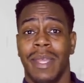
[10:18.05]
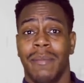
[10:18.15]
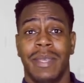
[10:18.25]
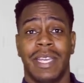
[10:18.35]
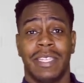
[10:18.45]

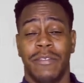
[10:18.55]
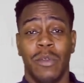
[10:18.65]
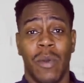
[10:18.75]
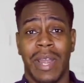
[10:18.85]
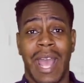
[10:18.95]
Because if you
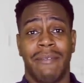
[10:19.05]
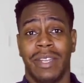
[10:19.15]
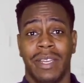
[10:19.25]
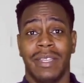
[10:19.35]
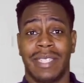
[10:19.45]
weren't having a
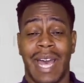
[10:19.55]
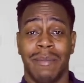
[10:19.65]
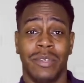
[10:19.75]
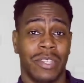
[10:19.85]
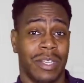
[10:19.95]
good time, you
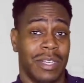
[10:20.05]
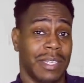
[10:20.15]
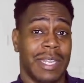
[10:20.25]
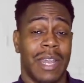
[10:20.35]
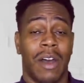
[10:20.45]
should have cut
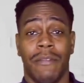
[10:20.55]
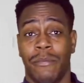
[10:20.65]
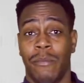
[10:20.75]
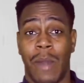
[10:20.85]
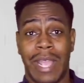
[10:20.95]
that off
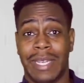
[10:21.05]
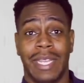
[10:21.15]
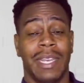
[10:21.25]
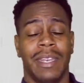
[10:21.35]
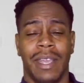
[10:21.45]
right then
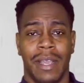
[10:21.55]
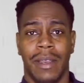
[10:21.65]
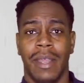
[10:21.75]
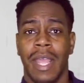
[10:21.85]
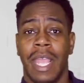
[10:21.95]
and there.
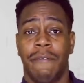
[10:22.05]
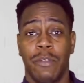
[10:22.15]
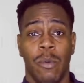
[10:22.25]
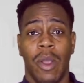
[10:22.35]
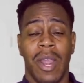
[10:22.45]
If you
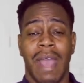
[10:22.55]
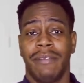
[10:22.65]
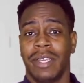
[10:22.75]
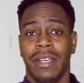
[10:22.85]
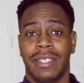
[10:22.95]
were having a
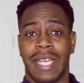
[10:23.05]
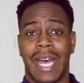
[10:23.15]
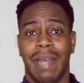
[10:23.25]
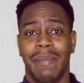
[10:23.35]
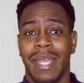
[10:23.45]
good
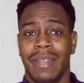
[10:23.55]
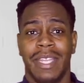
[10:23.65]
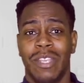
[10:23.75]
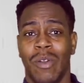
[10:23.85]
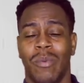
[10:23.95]
time, then
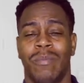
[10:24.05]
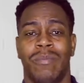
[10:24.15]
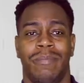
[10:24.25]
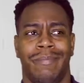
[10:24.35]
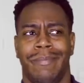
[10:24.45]
you don't
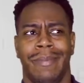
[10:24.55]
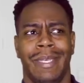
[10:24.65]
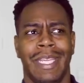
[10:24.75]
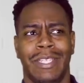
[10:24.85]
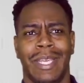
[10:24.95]

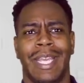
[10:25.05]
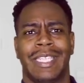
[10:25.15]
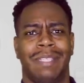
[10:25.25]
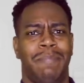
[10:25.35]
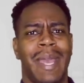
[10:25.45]
need to
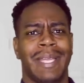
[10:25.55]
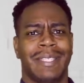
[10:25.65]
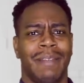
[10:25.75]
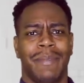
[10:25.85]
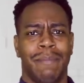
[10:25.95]
expect
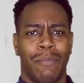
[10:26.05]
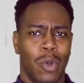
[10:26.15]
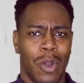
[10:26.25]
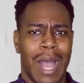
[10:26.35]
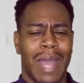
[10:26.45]
something
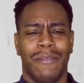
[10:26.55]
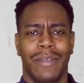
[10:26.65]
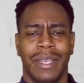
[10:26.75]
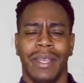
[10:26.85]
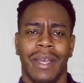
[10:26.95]
more out of it
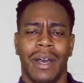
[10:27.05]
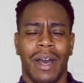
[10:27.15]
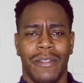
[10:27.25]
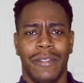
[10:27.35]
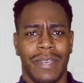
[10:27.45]

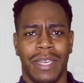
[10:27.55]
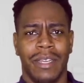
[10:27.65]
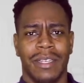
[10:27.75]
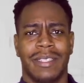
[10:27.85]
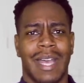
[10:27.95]
other than the
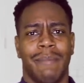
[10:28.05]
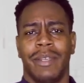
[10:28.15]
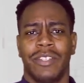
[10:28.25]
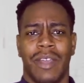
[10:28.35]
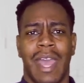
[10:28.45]
good time that
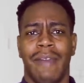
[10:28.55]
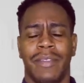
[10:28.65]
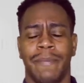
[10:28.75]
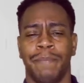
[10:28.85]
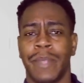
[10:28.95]
you're having.
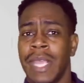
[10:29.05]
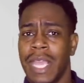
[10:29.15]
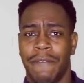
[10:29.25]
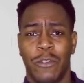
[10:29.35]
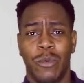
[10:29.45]

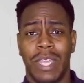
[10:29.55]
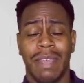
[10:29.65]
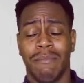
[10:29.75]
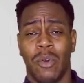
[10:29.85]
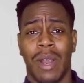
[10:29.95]
If you get
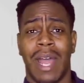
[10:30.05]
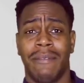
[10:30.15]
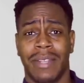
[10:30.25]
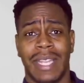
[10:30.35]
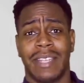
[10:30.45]
more out of
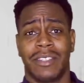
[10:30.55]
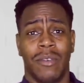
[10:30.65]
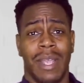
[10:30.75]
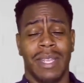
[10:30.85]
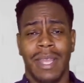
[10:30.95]
it, that's
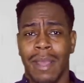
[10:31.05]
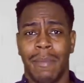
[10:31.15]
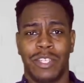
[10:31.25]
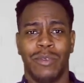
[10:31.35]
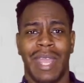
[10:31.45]
great,
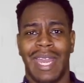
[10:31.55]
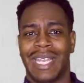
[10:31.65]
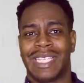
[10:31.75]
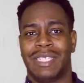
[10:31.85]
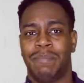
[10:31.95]
but you can't
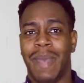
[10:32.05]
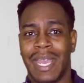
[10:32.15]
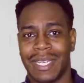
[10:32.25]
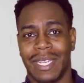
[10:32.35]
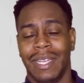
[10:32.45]

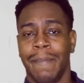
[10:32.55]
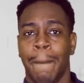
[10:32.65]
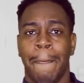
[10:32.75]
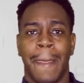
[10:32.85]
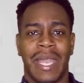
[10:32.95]
expect it.
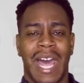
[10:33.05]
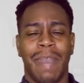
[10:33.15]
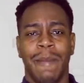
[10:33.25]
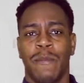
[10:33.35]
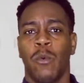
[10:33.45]
A lot of
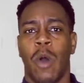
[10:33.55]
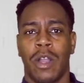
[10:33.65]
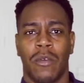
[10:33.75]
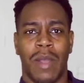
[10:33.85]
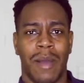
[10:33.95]
people walk
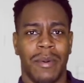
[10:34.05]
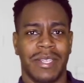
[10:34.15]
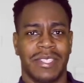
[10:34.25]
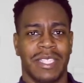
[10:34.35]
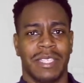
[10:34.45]
around with a
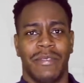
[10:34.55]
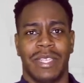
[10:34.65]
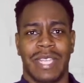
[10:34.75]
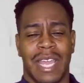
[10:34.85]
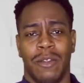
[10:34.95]
sense of
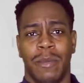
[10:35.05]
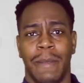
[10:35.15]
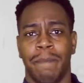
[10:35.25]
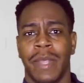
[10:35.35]
entitlement.